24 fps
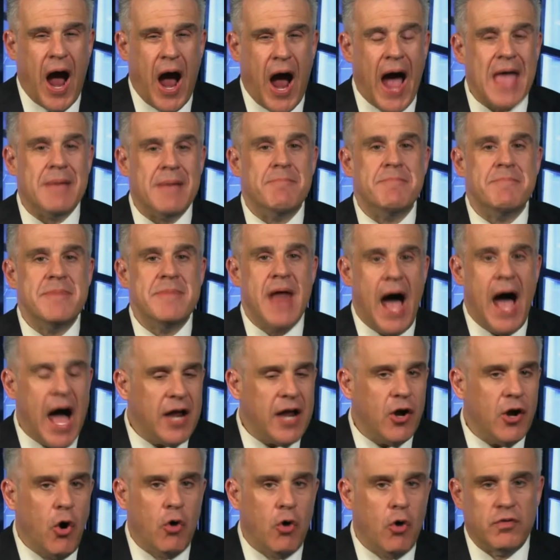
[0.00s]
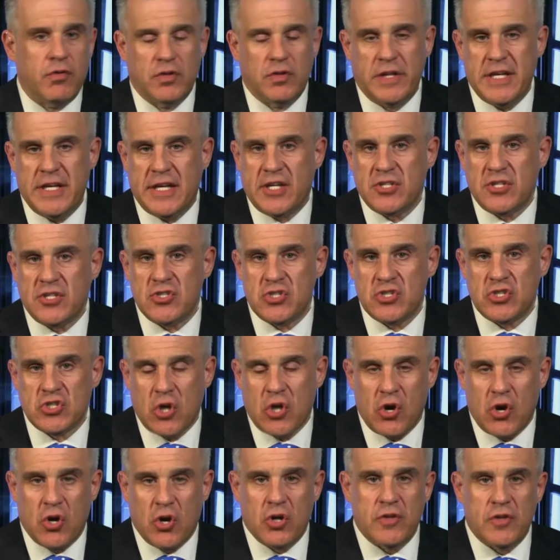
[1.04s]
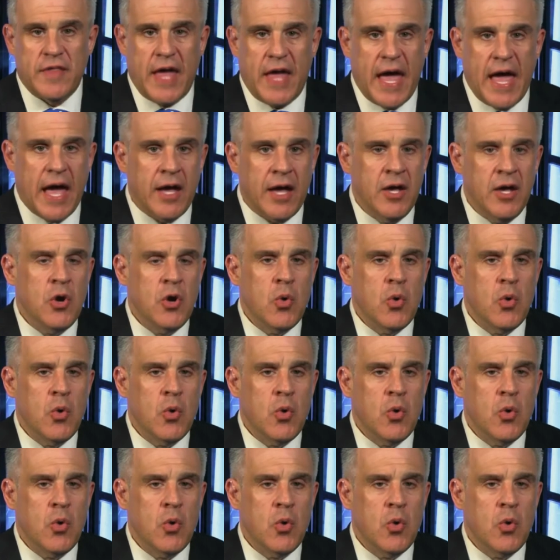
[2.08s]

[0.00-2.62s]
I am not overly concerned that